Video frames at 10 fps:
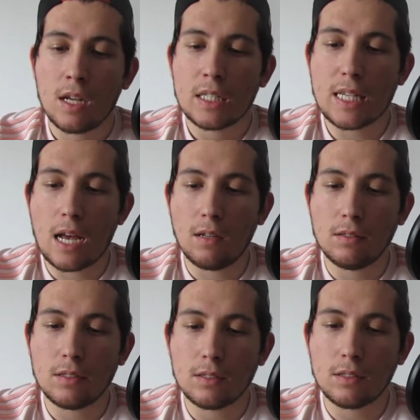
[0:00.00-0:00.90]
So
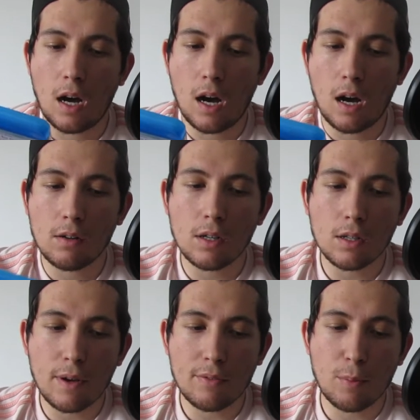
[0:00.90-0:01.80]
I'm
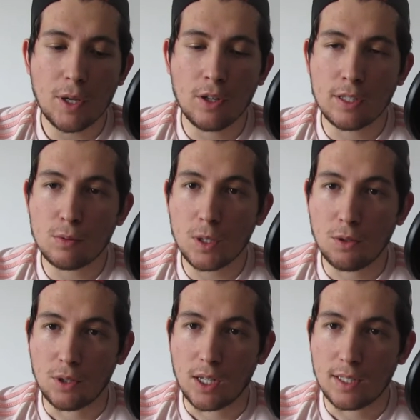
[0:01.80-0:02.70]
gonna have to be honest with
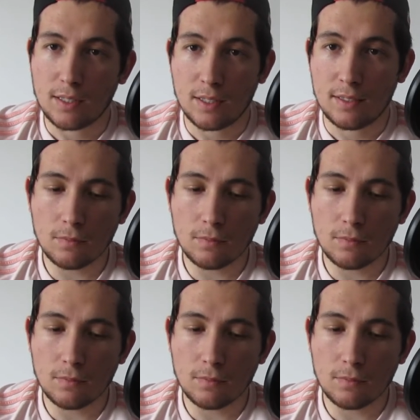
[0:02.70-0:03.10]
you guys.